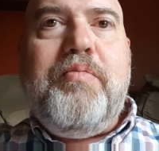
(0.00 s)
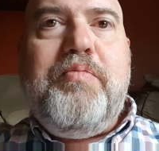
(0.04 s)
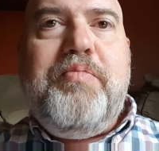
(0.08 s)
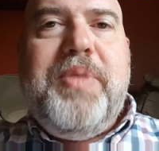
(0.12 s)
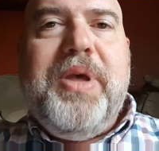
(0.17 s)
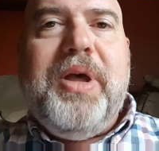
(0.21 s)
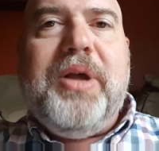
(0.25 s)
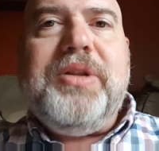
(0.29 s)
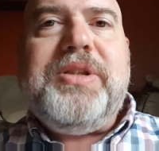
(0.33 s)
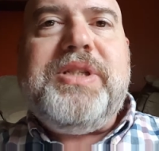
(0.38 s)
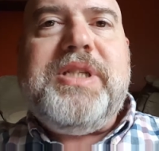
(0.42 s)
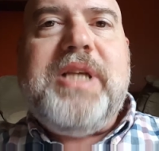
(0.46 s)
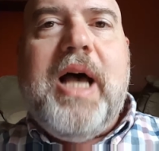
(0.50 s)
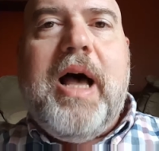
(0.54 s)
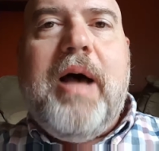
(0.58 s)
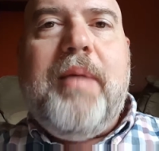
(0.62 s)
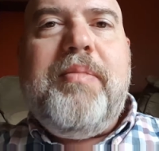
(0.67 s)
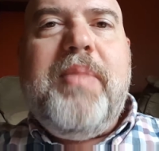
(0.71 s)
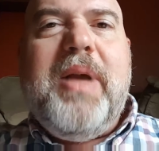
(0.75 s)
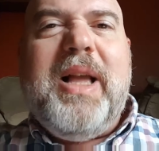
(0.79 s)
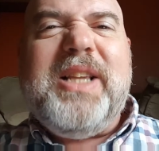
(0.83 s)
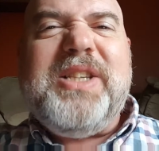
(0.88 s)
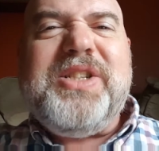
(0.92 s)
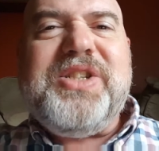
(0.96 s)
built
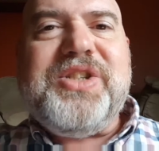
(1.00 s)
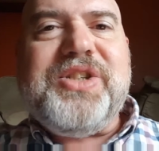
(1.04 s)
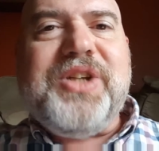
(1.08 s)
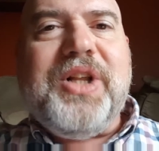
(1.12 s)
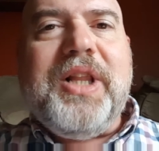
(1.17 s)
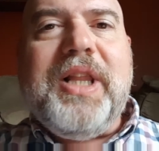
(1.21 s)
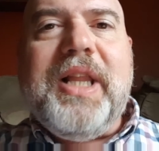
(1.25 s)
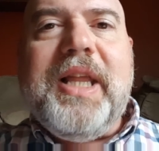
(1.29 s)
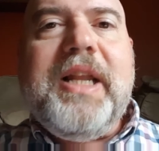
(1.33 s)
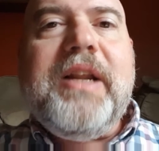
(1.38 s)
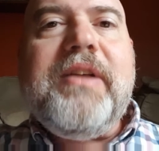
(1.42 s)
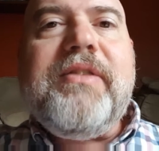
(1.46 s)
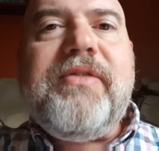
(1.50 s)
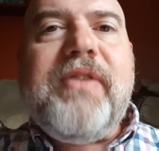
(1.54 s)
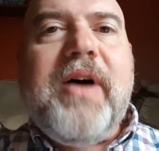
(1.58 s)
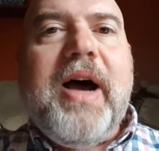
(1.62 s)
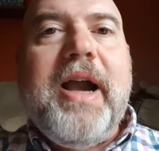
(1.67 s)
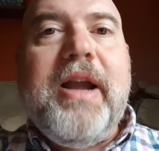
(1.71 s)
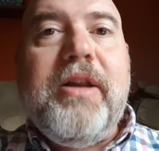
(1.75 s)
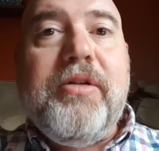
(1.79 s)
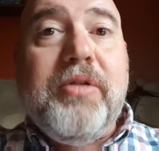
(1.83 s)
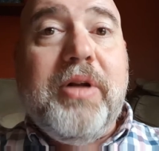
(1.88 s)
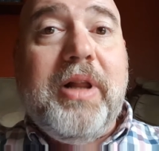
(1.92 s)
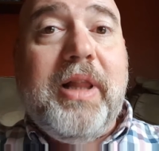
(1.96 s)
up and
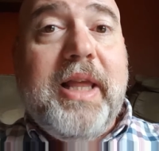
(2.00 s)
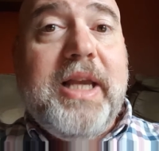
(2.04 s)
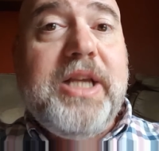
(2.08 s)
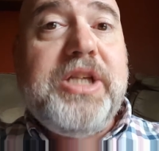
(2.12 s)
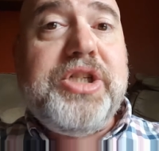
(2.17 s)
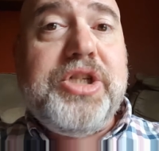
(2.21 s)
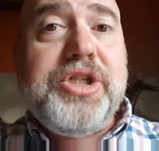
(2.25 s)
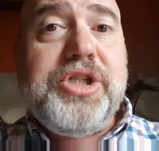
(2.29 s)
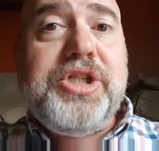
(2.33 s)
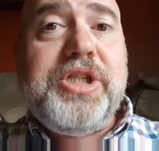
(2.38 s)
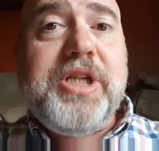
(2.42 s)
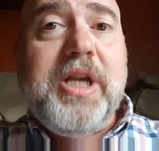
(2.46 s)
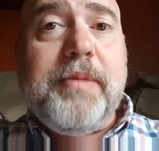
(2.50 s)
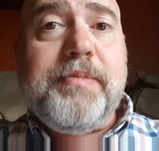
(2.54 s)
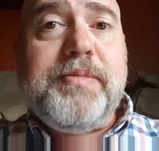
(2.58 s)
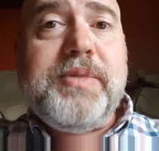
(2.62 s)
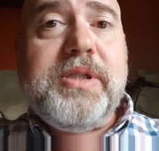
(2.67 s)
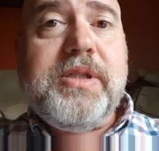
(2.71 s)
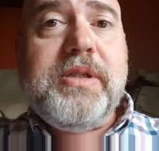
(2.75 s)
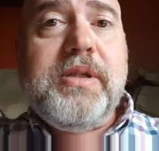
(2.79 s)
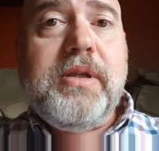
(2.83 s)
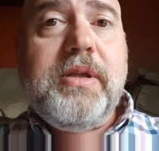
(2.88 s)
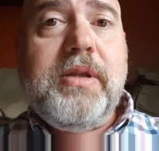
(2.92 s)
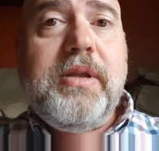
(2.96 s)
solidified
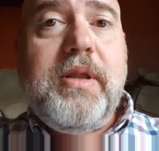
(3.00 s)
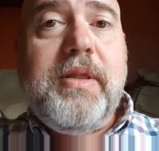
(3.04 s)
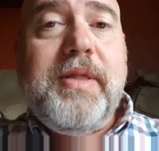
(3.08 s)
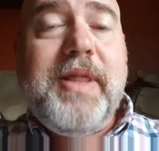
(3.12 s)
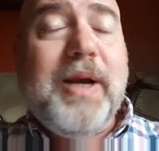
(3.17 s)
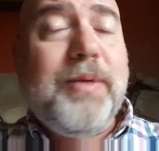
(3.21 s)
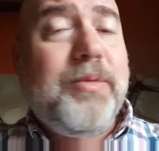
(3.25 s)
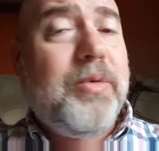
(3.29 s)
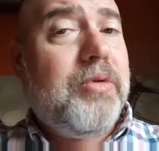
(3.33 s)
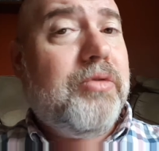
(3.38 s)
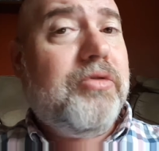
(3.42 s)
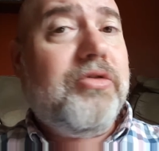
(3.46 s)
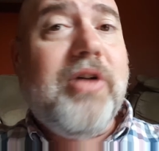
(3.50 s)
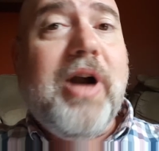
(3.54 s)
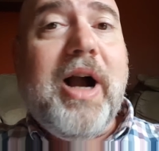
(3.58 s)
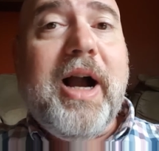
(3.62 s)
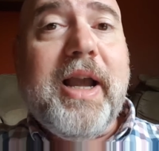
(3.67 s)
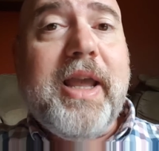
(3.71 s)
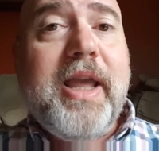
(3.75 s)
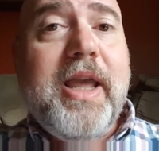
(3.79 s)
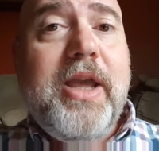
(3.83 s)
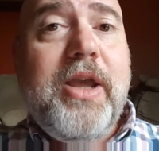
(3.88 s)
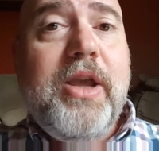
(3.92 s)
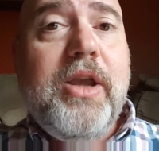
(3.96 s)
relationships that were
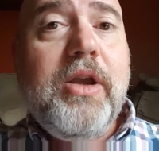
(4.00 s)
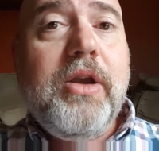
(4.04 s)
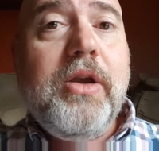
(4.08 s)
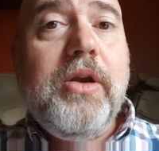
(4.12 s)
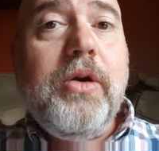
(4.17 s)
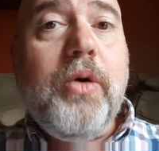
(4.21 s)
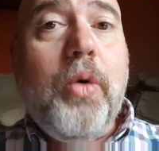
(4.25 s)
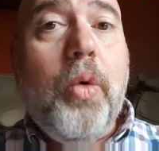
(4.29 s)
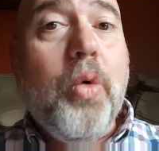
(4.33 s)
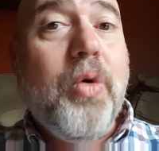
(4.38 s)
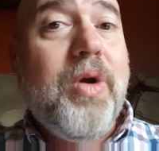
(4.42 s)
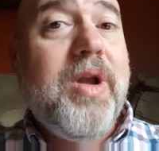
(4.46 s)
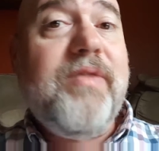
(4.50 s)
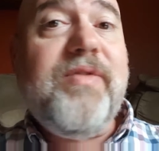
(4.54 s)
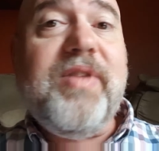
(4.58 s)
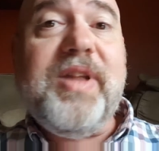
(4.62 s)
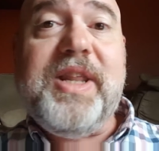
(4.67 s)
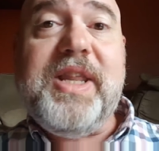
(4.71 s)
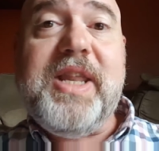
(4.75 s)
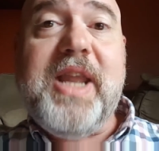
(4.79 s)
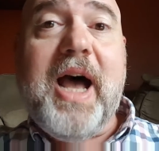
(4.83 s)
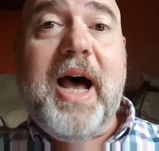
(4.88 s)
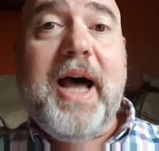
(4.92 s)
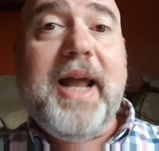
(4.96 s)
rocky or
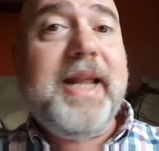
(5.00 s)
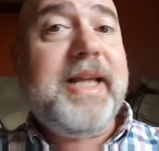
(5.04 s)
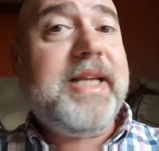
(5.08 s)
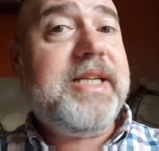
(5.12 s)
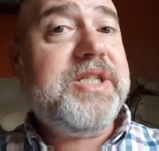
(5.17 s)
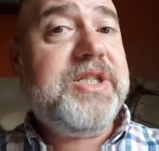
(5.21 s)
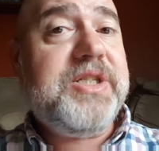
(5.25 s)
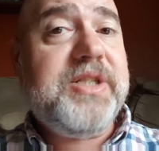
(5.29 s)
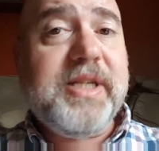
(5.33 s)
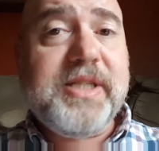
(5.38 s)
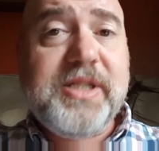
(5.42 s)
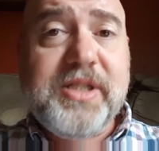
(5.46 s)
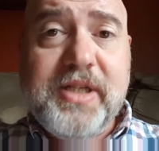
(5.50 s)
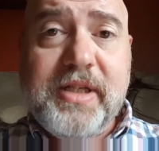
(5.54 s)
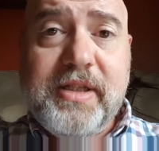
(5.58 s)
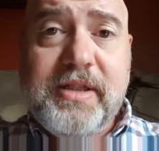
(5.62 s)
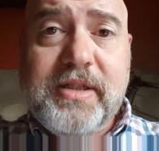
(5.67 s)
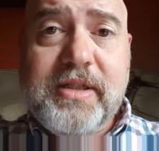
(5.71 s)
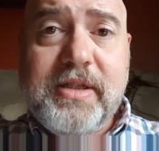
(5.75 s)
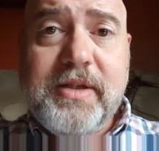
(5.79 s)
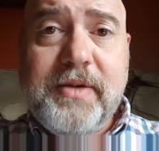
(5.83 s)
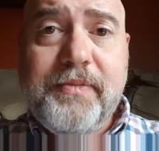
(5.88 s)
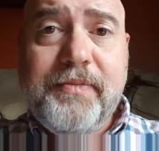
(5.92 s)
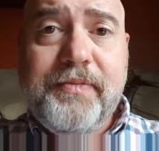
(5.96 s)
even
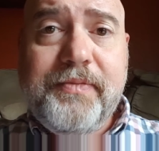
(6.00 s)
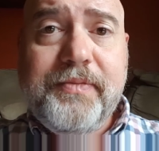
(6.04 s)
non-existent.